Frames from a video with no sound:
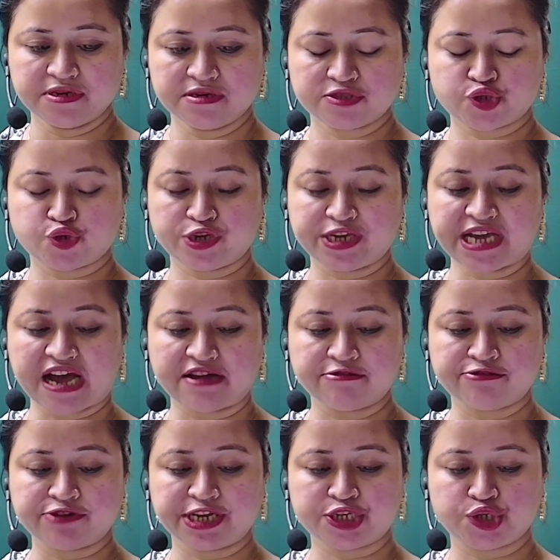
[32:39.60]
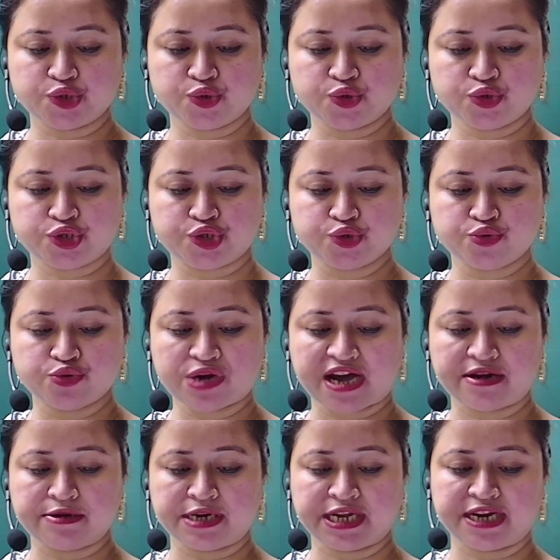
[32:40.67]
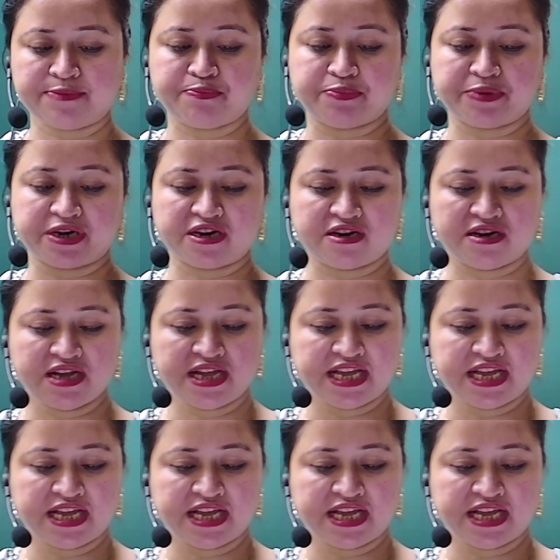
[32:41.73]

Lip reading: 300 to 200 per